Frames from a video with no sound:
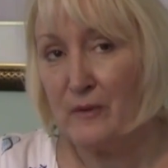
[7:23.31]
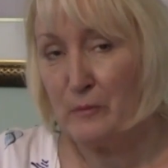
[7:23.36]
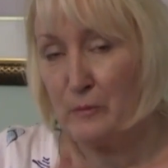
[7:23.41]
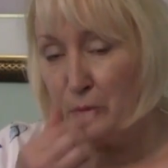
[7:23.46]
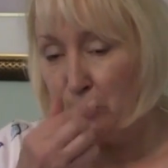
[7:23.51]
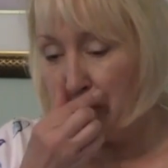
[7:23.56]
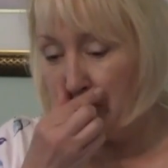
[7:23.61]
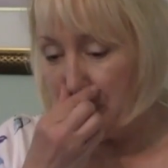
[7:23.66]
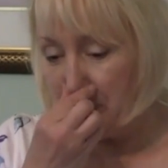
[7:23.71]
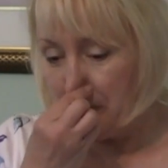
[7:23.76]

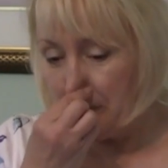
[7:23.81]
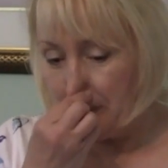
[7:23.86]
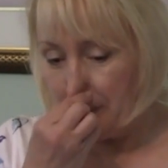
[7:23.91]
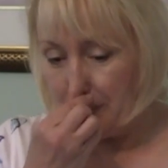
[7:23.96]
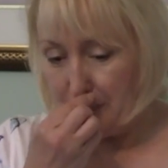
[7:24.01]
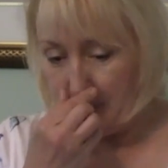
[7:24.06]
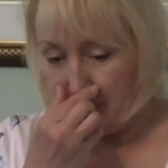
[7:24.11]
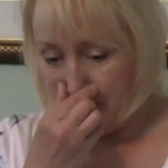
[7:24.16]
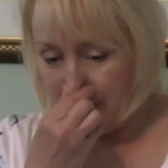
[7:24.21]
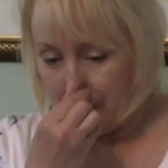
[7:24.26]
Boy,
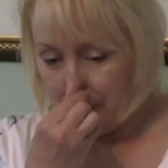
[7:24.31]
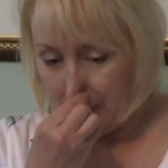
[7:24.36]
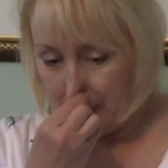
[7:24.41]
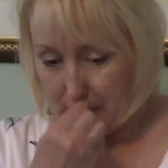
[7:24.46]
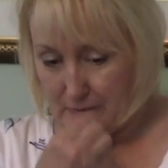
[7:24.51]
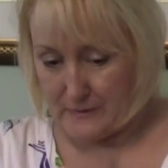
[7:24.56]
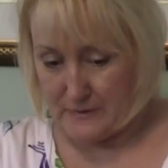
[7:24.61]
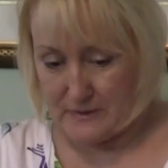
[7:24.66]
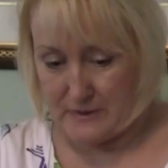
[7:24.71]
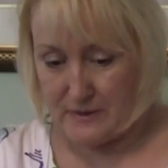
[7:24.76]

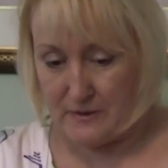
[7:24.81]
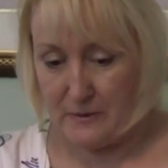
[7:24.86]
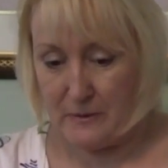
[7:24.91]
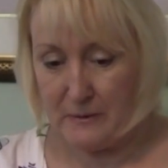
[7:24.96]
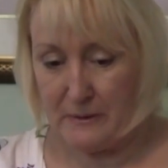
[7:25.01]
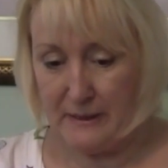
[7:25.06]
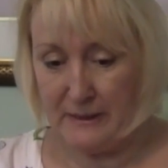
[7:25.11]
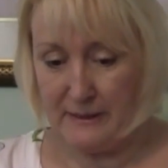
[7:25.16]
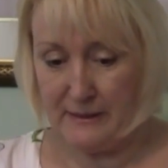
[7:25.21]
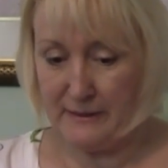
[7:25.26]

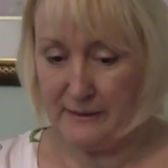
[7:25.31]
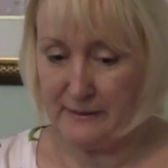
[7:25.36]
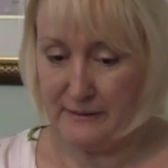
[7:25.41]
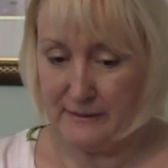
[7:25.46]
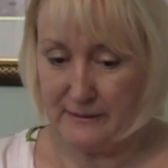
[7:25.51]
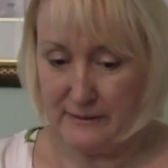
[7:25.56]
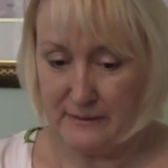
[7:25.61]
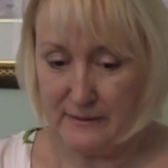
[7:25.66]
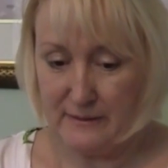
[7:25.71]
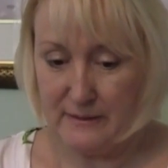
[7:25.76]
so
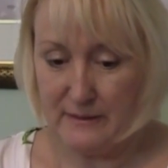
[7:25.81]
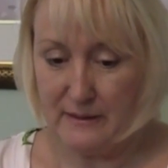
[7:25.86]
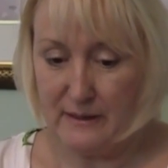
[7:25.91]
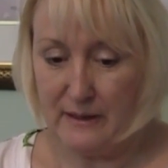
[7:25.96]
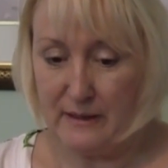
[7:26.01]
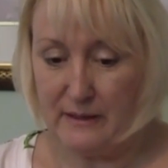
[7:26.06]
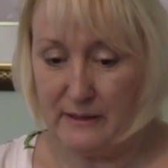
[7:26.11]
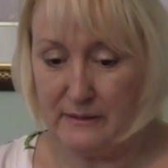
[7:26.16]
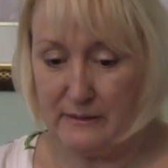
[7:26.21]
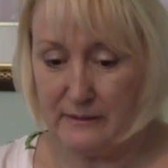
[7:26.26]

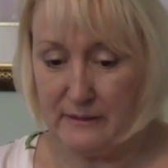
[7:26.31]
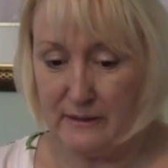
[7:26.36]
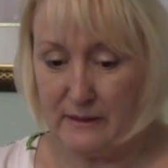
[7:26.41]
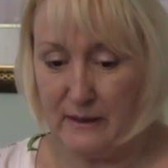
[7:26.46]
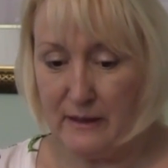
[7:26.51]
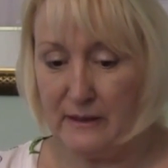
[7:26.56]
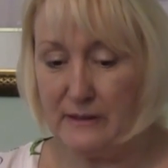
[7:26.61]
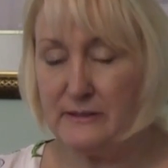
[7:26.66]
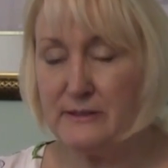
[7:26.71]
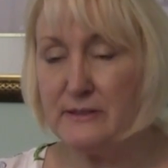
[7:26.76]

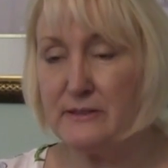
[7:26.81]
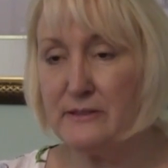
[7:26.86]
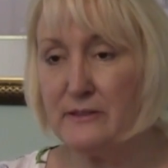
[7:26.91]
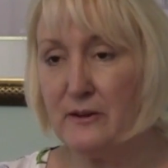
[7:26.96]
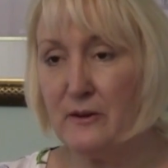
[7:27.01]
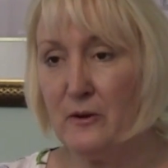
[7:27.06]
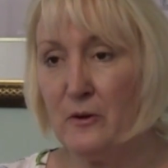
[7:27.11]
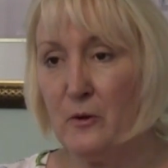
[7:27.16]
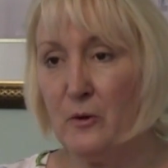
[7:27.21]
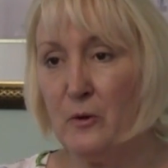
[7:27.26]
I did
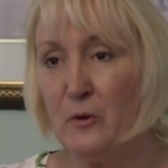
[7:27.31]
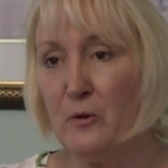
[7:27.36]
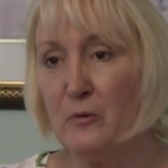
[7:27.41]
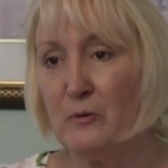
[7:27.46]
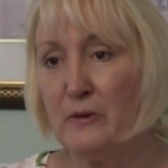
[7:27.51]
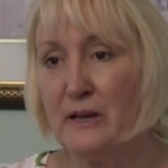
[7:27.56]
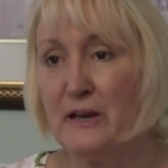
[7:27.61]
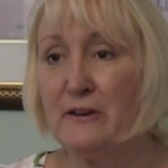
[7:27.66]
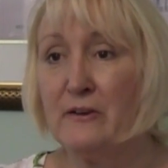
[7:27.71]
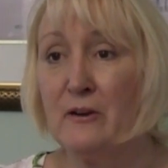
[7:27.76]

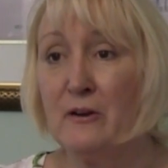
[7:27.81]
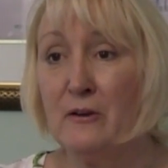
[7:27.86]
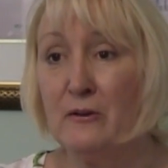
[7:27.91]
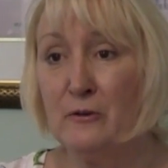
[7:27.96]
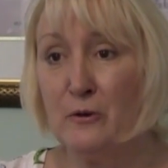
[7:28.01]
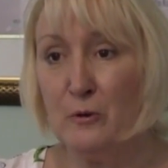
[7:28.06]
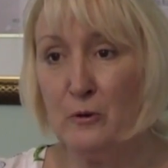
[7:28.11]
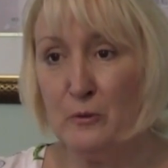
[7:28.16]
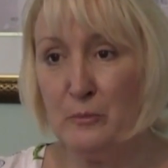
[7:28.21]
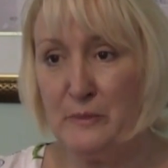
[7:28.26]
what I call
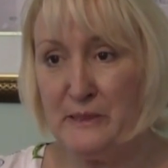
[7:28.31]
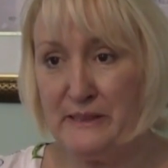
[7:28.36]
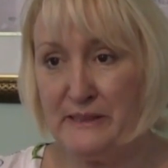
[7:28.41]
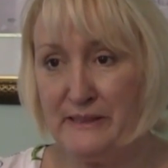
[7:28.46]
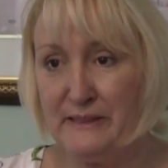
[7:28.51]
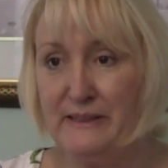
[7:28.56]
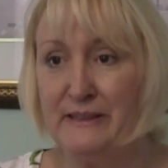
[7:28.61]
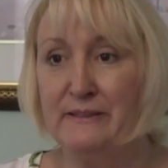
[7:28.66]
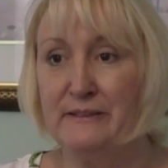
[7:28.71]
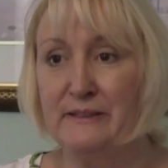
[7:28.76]
whole
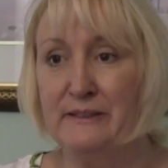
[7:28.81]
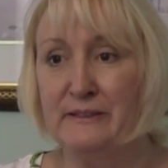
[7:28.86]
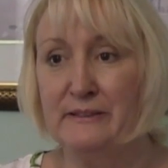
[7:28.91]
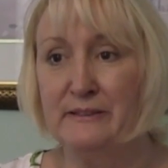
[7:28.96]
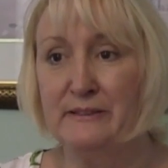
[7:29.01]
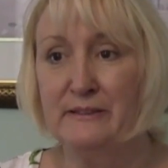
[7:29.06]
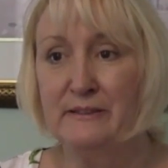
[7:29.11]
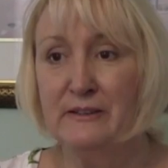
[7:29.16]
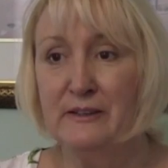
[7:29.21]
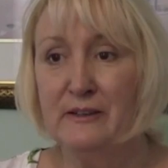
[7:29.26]
being
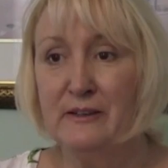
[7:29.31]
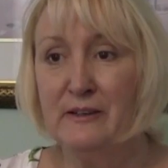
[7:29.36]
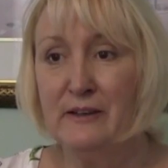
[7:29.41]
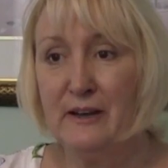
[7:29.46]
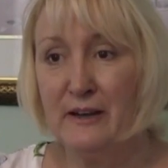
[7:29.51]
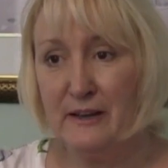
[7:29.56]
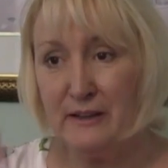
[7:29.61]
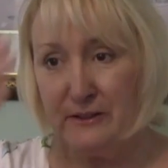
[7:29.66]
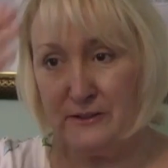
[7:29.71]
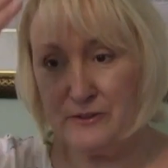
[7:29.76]
healing.
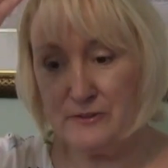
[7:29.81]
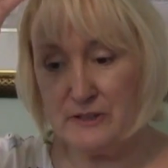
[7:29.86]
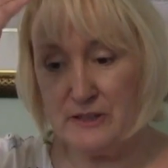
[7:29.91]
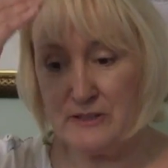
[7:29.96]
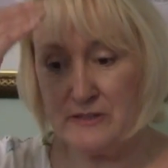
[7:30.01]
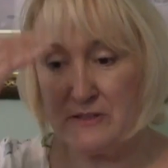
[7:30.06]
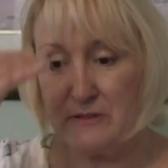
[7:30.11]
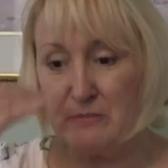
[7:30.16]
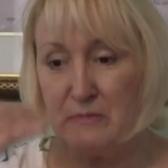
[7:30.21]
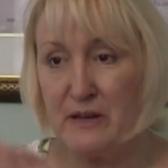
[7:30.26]
I
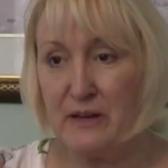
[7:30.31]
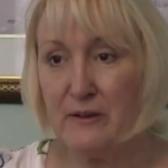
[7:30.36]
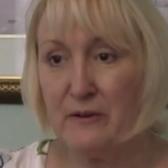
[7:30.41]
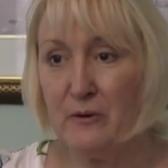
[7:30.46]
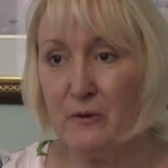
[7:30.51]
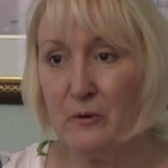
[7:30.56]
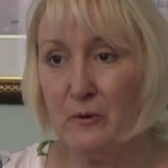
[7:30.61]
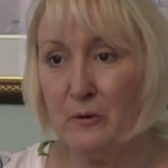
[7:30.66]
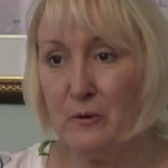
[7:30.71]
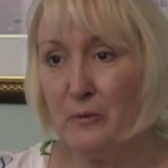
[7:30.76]
addressed my
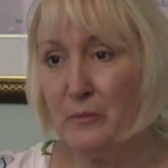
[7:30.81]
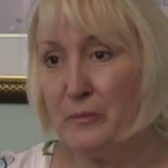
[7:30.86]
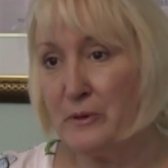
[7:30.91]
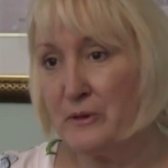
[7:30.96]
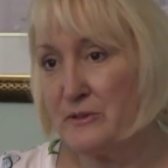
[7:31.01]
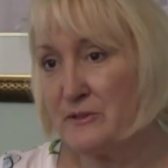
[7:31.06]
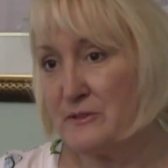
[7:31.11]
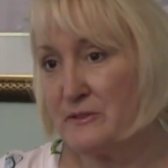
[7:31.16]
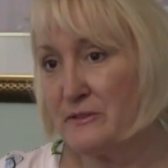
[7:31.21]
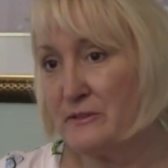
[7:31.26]
whole
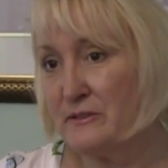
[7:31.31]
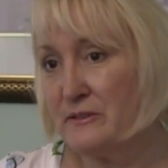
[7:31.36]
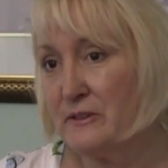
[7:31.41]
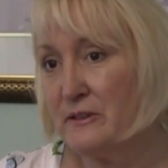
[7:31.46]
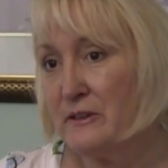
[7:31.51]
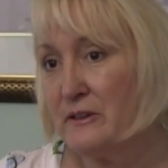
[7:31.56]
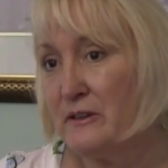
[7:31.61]
person.